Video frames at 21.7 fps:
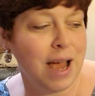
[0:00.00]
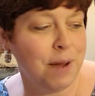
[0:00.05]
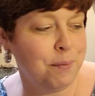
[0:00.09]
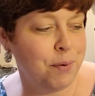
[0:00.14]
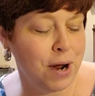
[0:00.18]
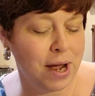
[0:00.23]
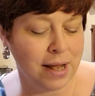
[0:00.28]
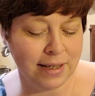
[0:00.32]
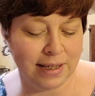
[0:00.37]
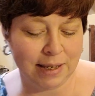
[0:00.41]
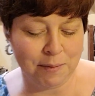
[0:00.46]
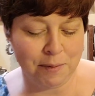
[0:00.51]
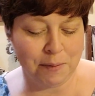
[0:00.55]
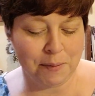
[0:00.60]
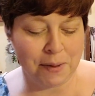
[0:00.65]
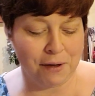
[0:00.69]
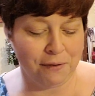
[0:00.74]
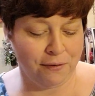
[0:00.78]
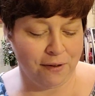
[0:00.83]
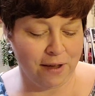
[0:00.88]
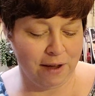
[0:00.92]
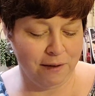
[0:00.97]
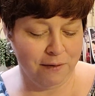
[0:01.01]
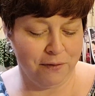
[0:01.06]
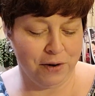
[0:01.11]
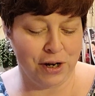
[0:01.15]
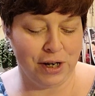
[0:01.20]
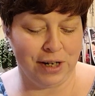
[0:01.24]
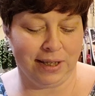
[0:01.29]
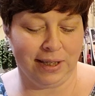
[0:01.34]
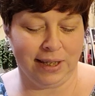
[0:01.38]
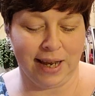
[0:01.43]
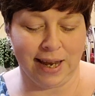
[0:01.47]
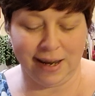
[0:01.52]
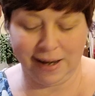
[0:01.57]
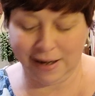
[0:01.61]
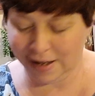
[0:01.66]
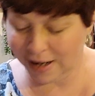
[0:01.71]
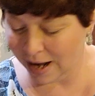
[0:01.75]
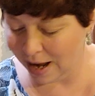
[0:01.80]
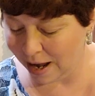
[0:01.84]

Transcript: brought some of my favorites in.